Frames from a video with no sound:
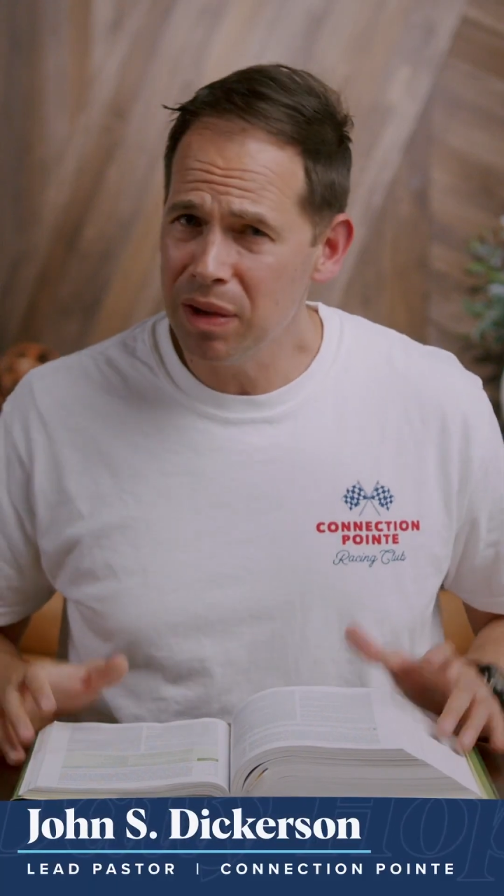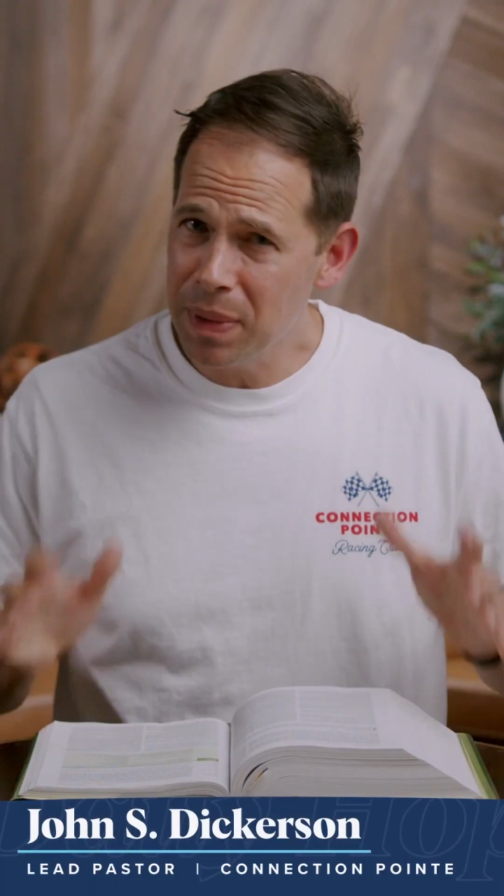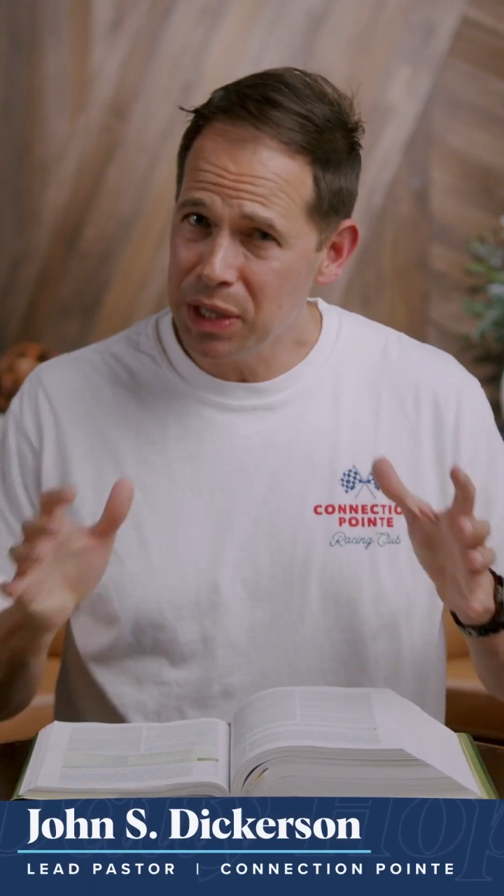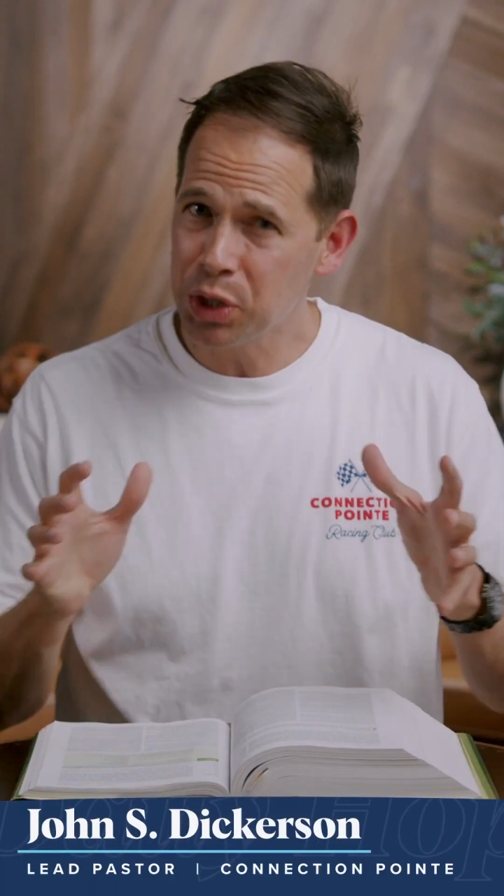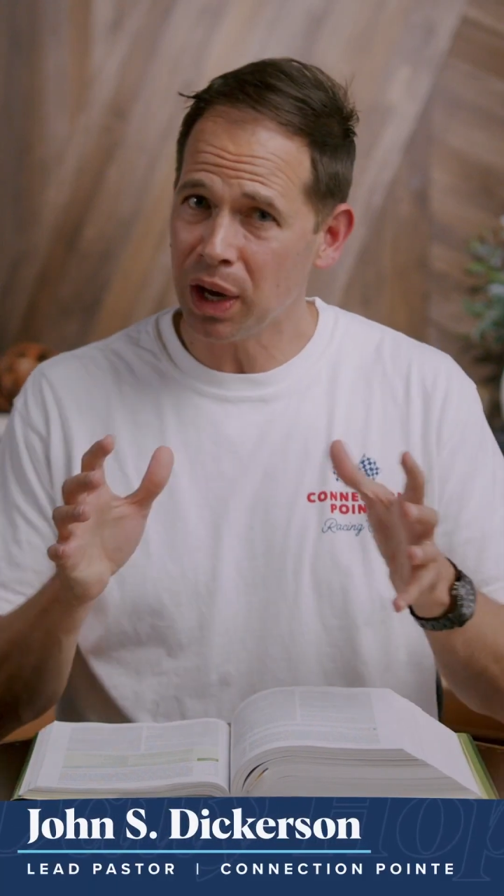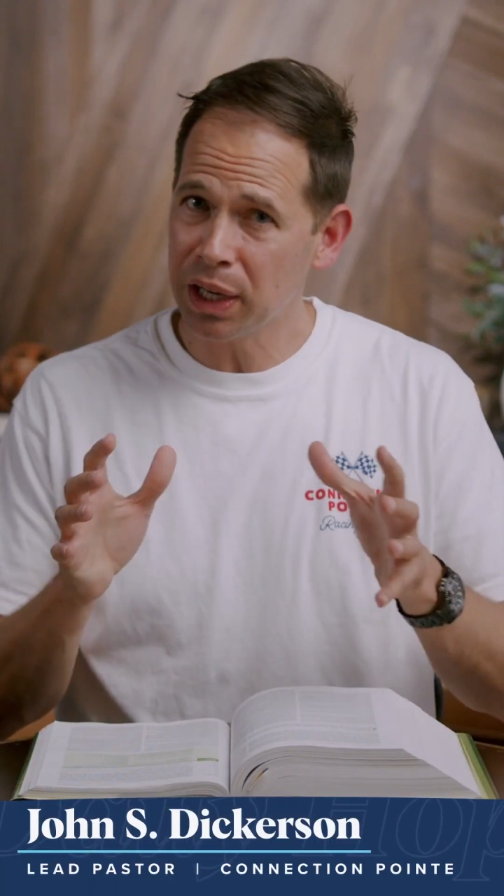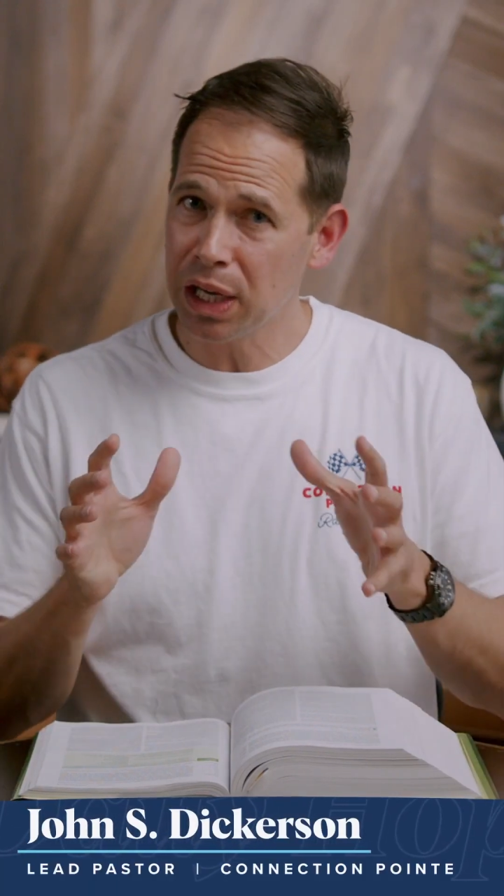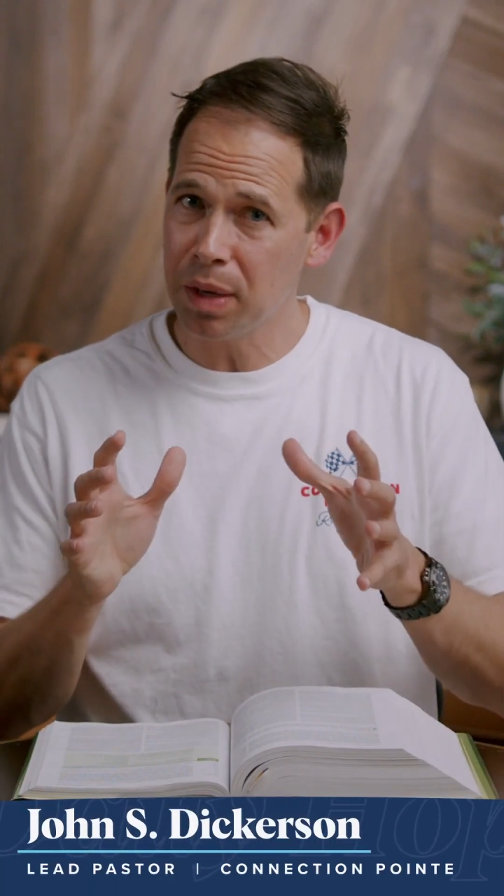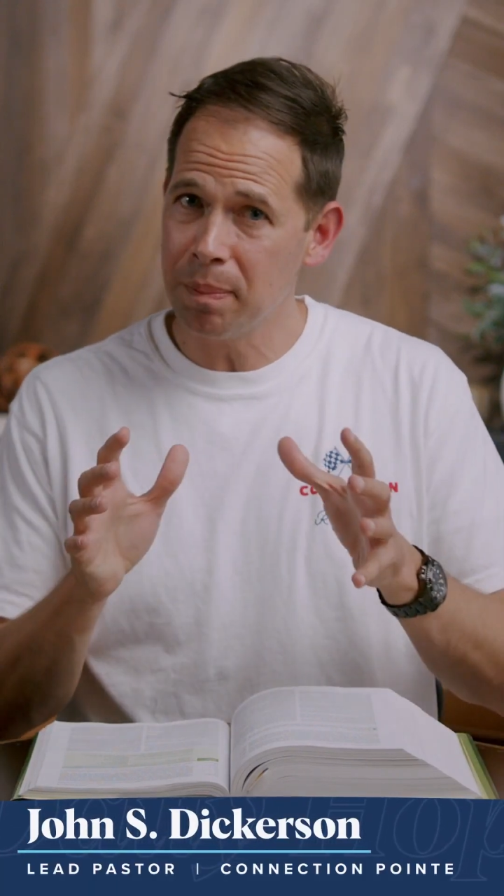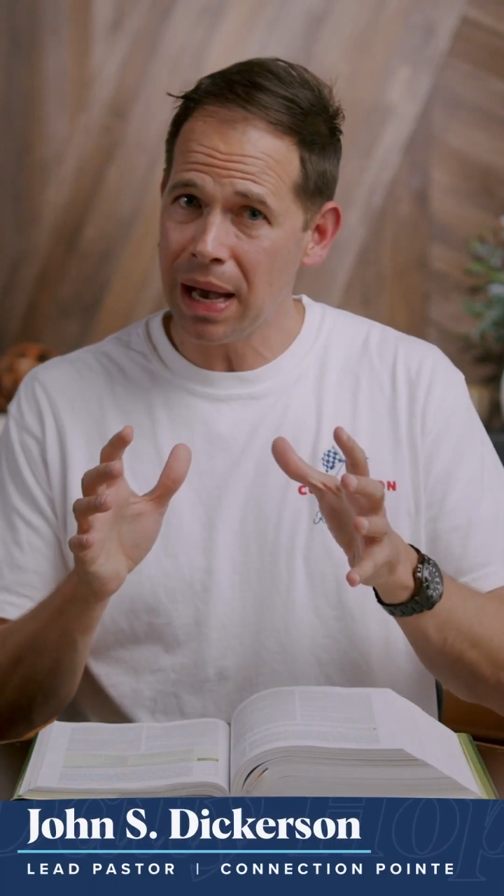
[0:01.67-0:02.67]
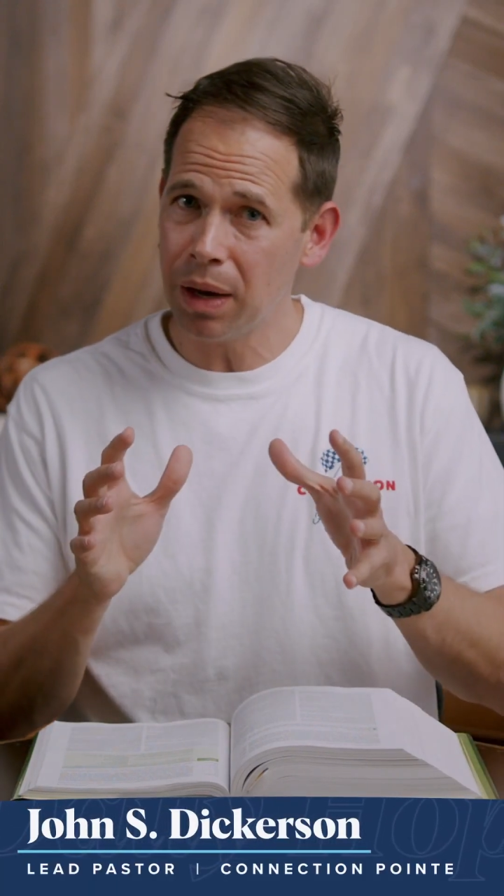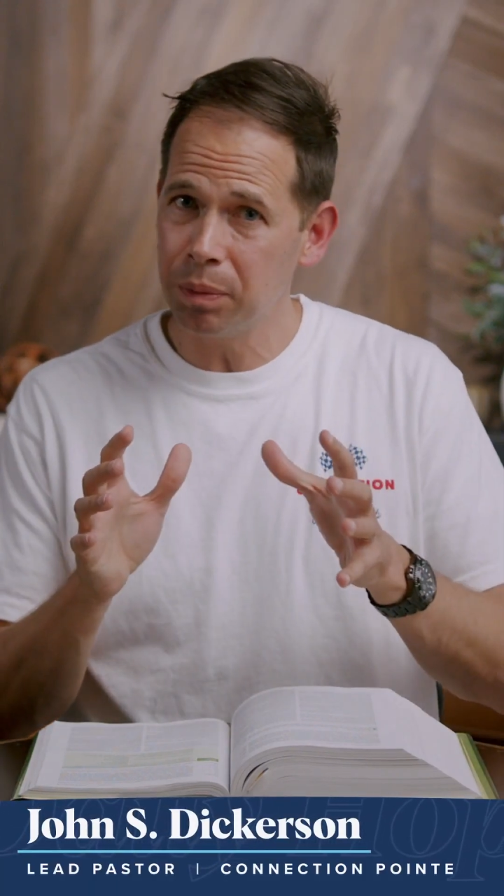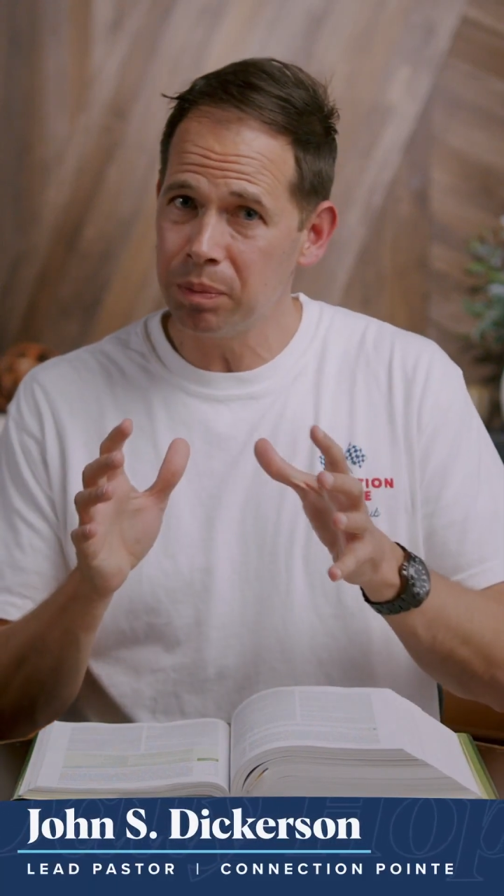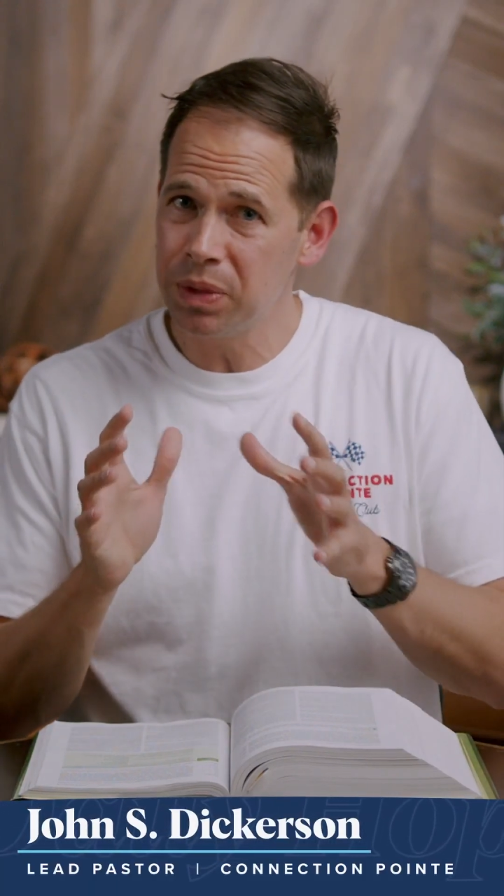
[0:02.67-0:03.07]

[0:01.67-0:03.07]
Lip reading: been talking about